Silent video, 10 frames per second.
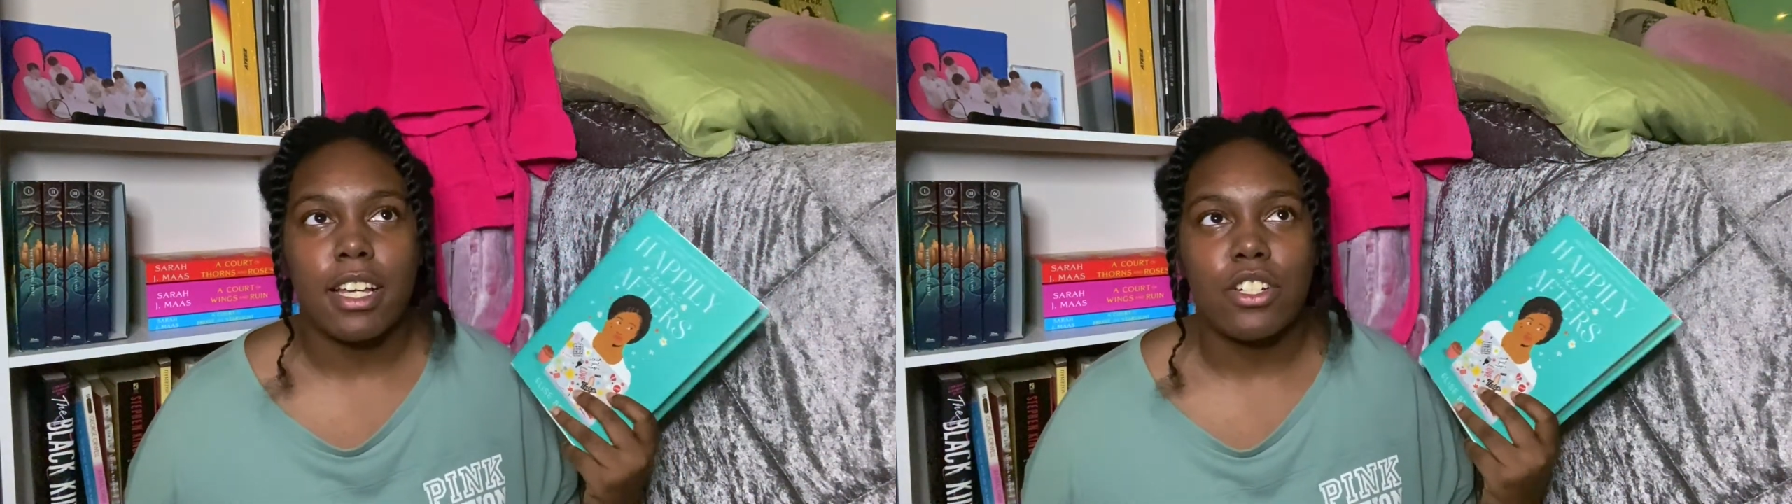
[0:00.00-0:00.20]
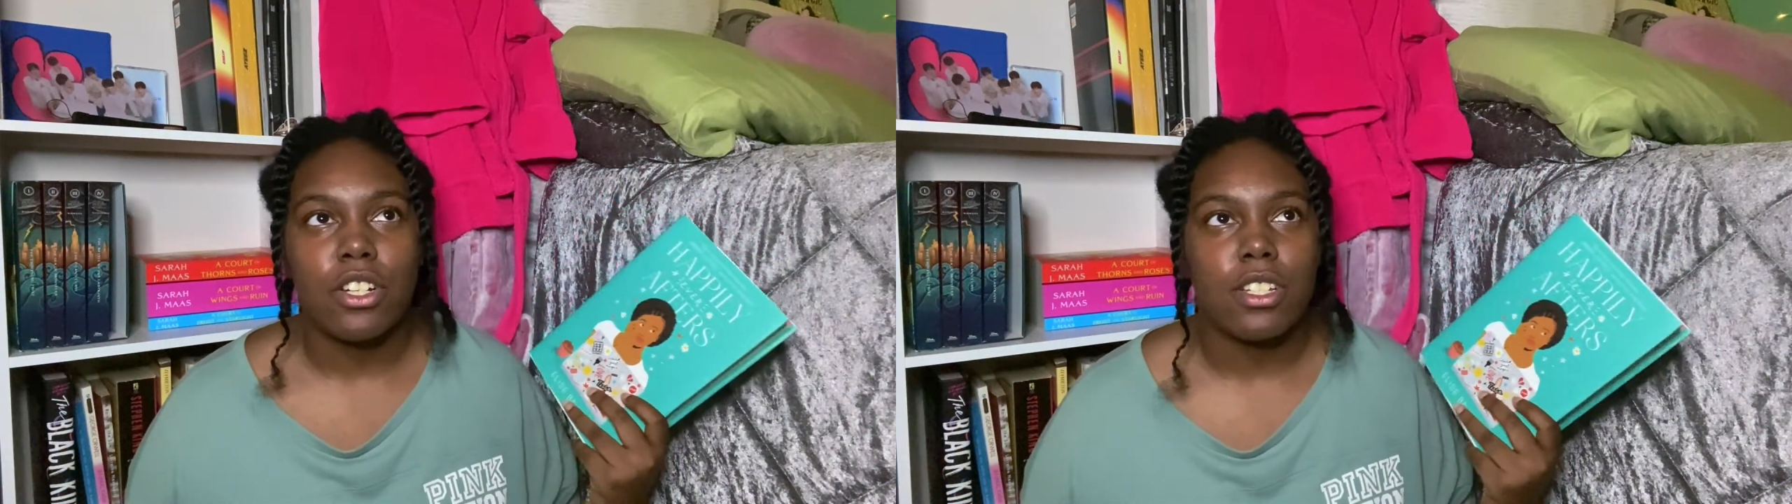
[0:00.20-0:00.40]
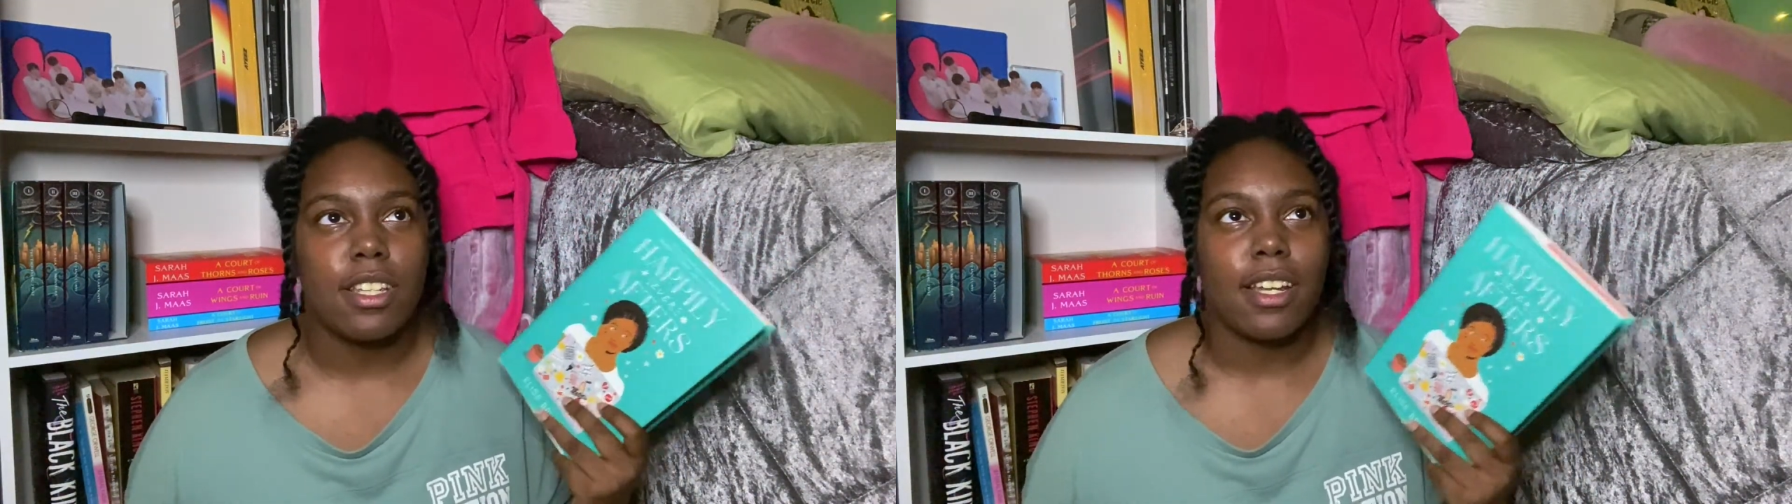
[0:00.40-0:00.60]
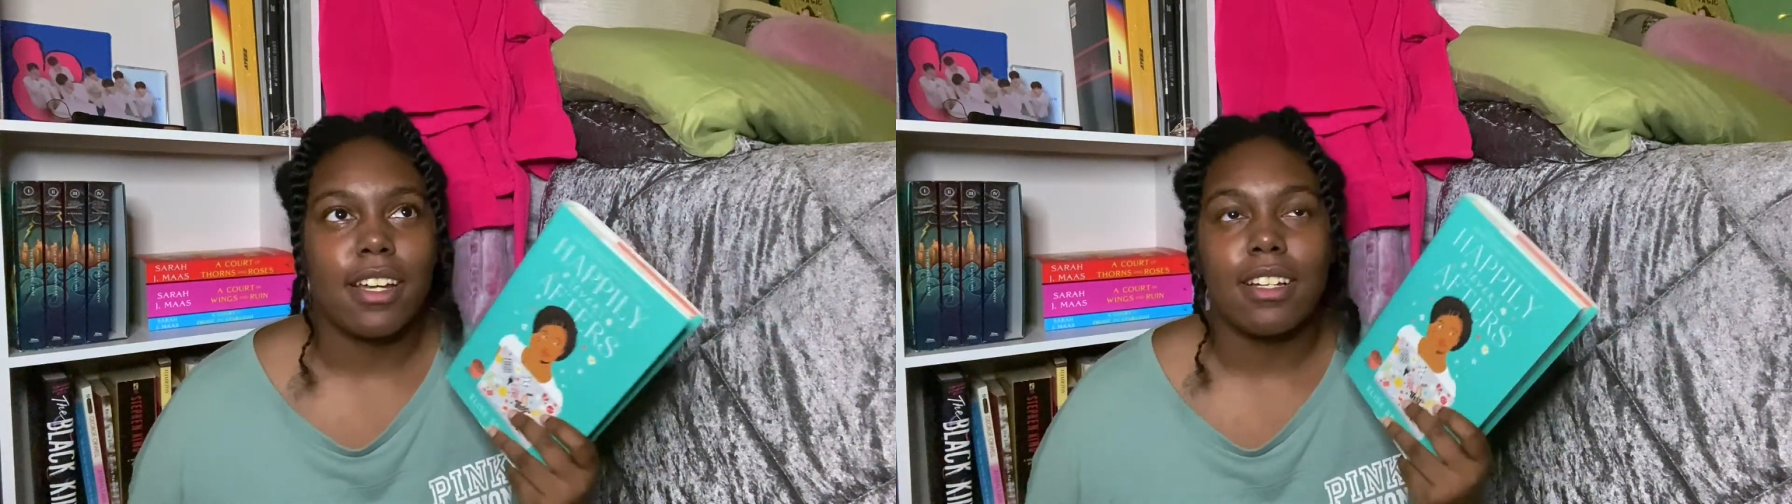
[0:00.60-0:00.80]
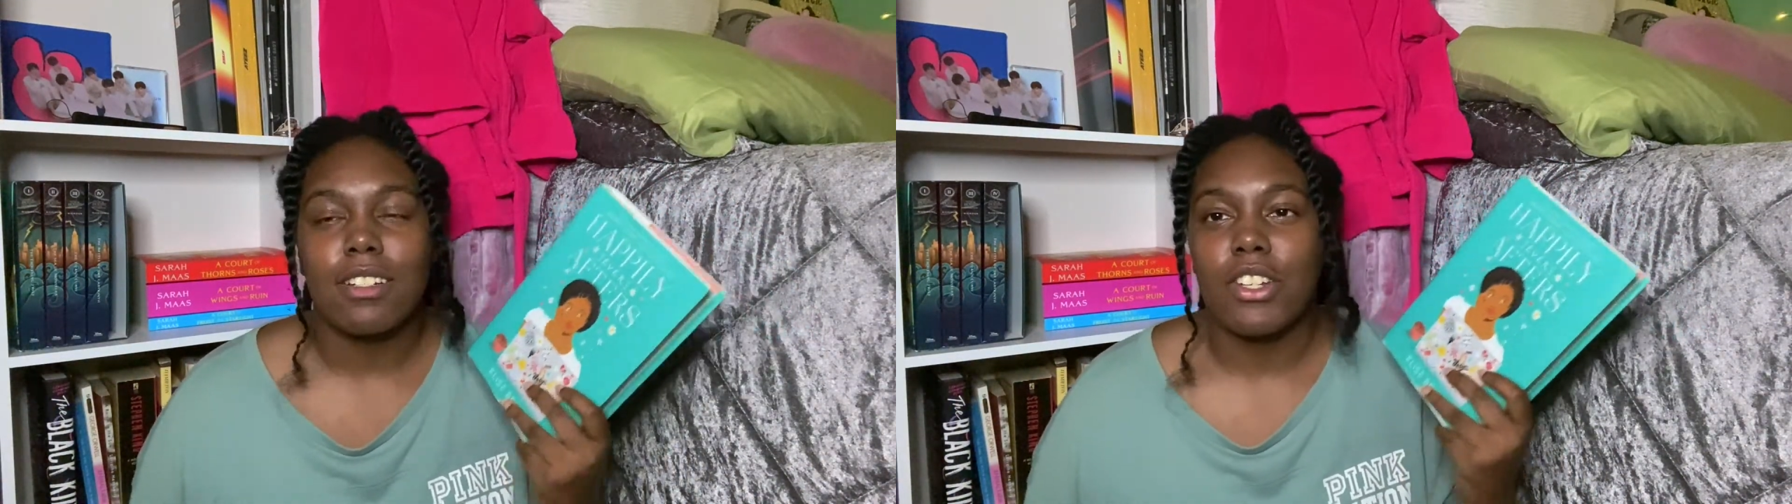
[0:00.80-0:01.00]
She's
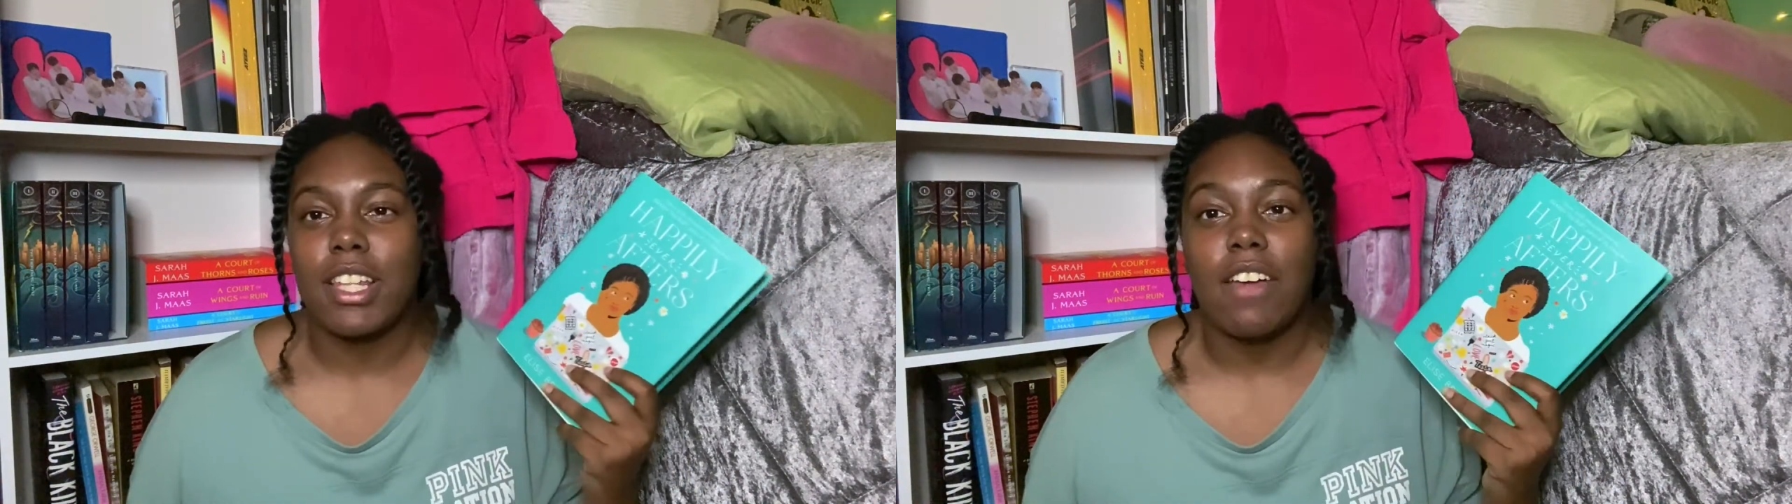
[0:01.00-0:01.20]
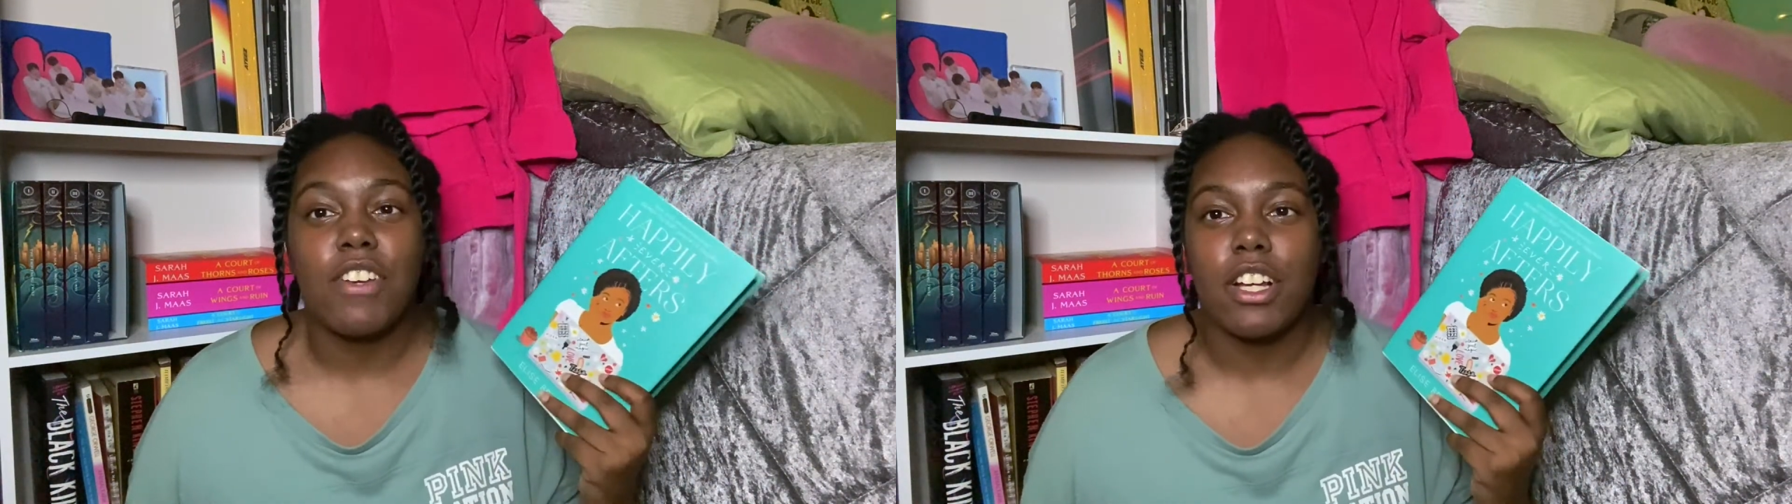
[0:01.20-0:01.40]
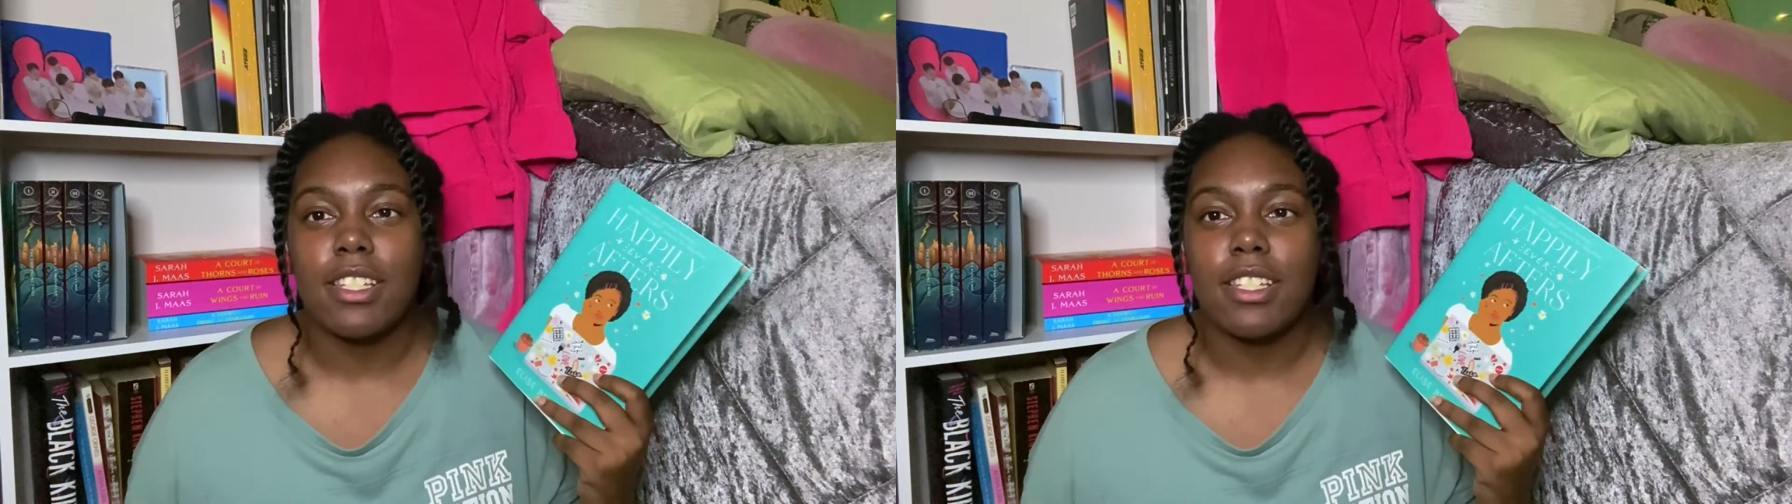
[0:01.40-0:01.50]
like, she's having a good